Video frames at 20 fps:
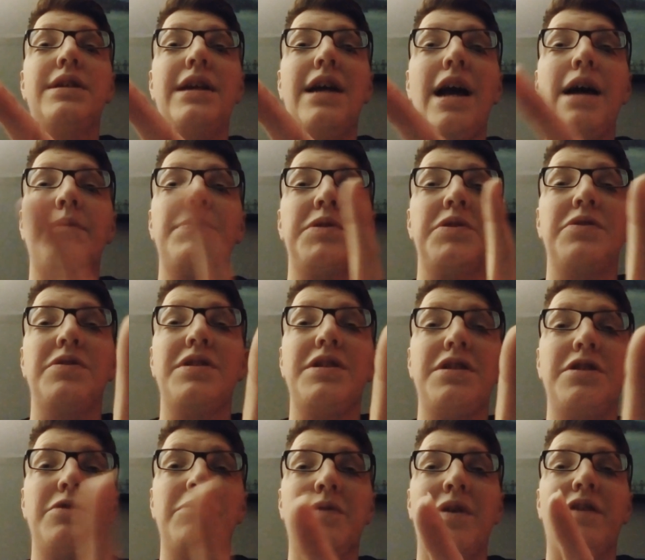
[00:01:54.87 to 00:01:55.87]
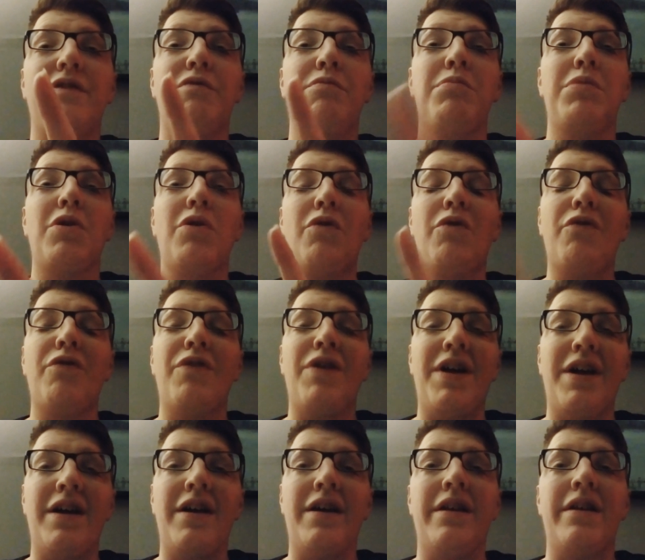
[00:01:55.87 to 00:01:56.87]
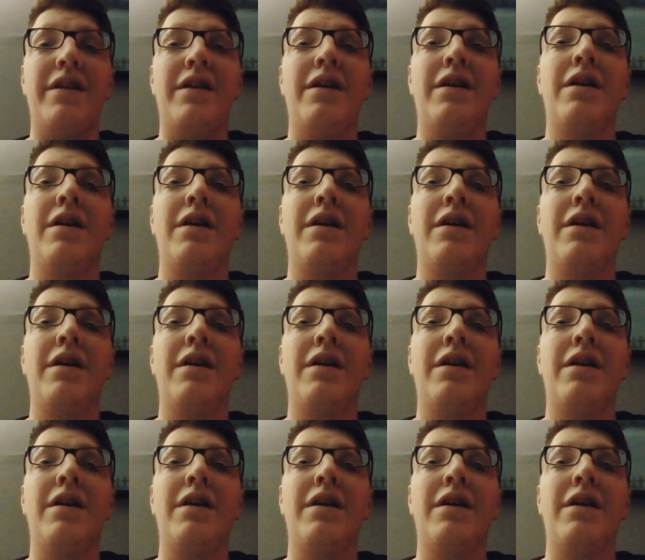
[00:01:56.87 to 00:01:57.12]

capital T-U-F, pro fan.